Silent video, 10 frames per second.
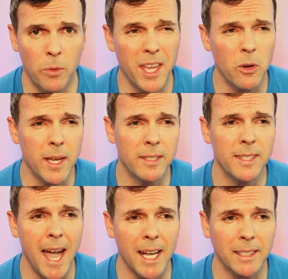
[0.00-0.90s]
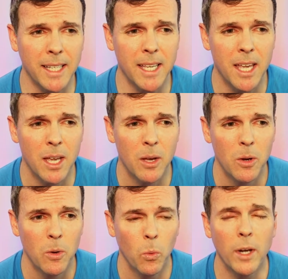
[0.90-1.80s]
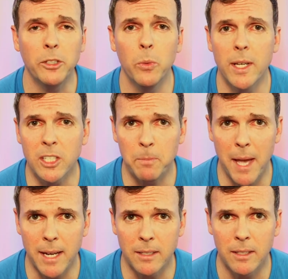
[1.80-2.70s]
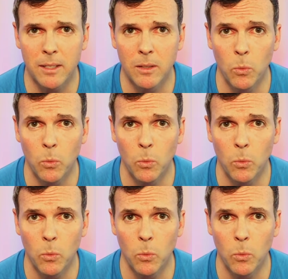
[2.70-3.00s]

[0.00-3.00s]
They know exactly what to expect